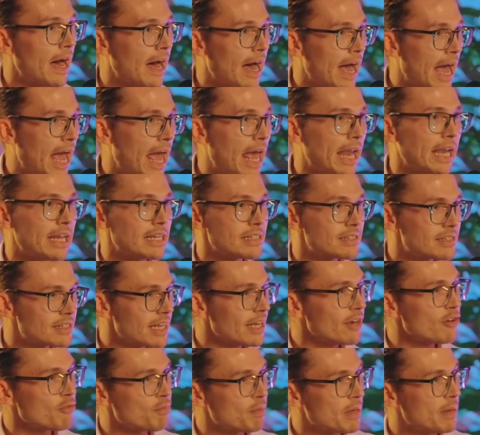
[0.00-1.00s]
And instead
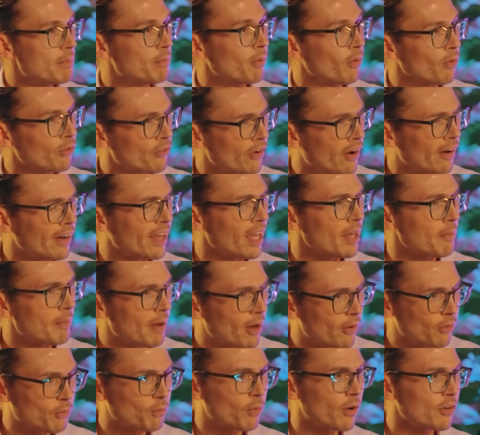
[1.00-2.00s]
of people talking
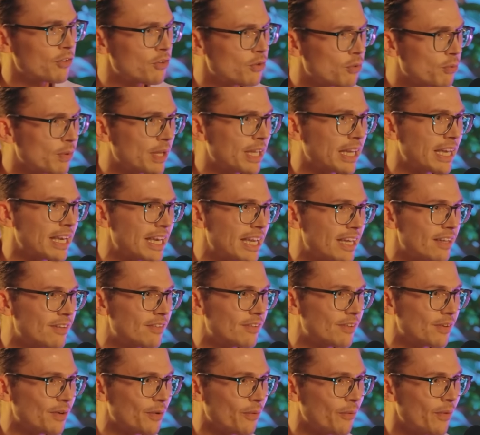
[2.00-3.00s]
about what you really need
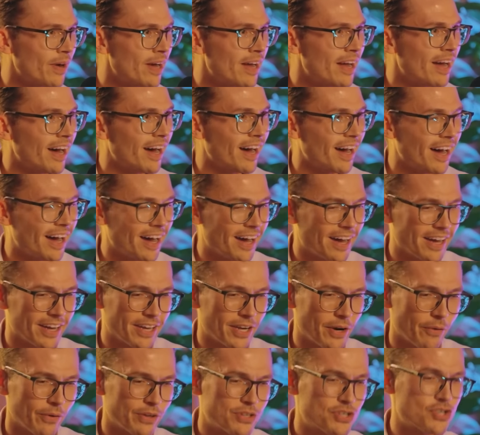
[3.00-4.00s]
to,
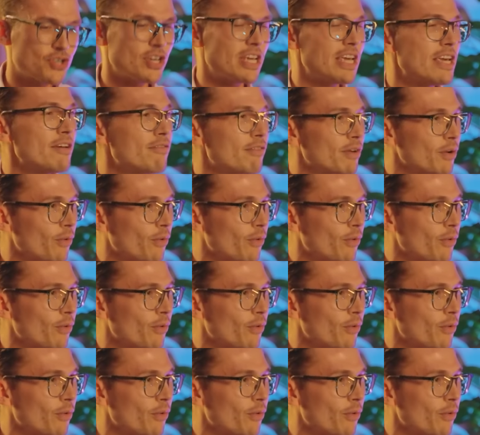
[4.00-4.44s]
achieve in